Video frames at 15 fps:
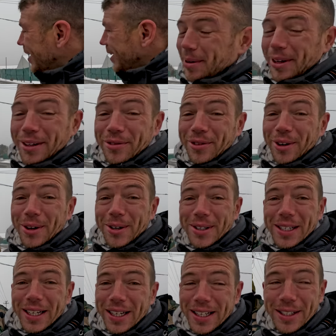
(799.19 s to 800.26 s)
But for
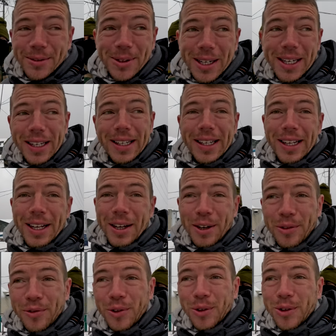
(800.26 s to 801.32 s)
us guys, well,
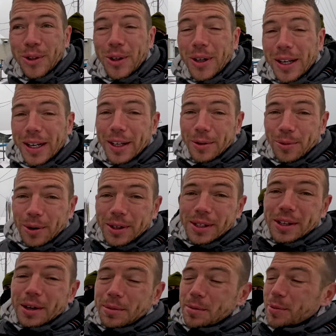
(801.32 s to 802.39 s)
unfortunately the road
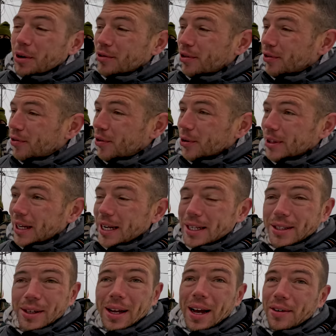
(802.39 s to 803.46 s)
is going to be blocked for 4
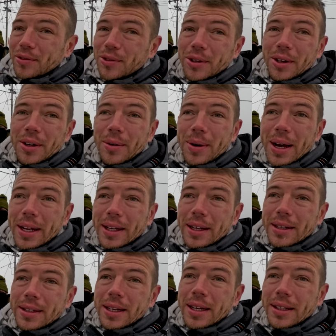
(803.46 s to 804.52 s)
days, so I have to turn around.
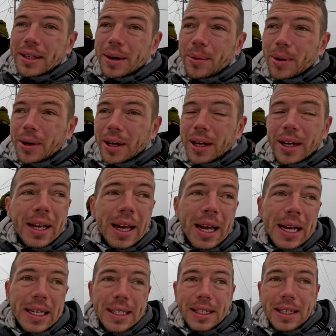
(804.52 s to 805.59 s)
I'll stay in Tawang,
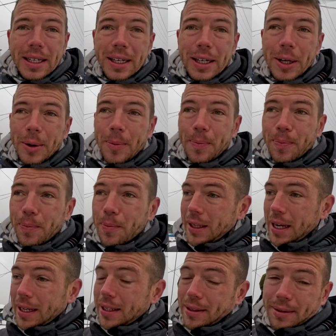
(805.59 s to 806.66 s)
and
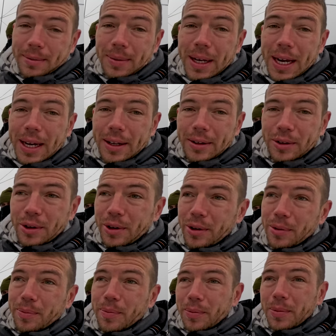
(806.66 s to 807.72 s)
that's, yeah,
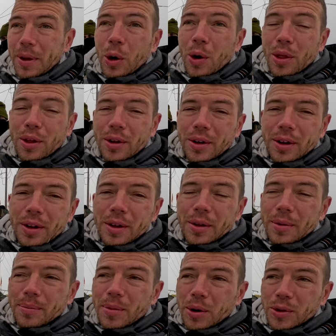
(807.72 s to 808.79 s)
the
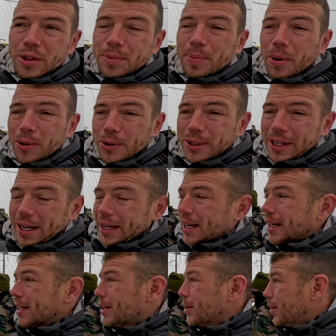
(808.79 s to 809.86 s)
northernmost point I
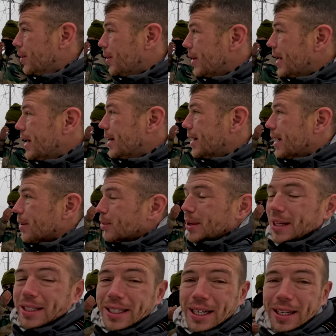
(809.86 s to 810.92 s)
can go in
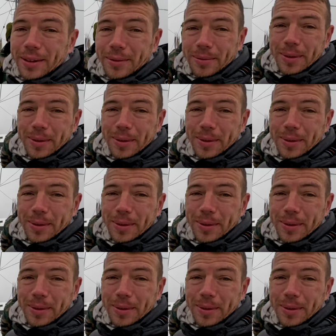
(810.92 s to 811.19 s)
Arunachal.